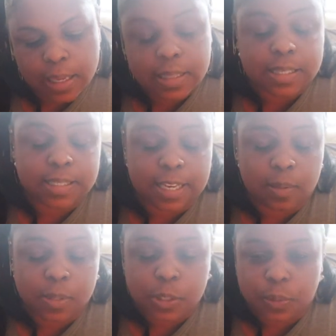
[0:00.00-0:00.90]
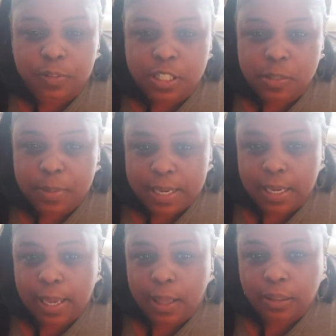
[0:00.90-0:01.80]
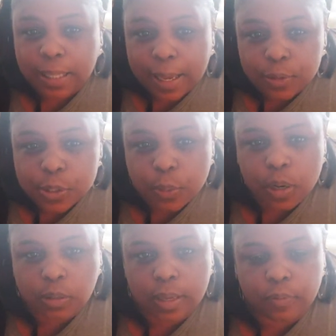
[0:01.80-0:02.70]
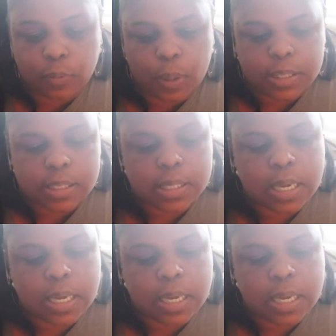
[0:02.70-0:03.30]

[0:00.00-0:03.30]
The same is with speaking out loud to our loved ones,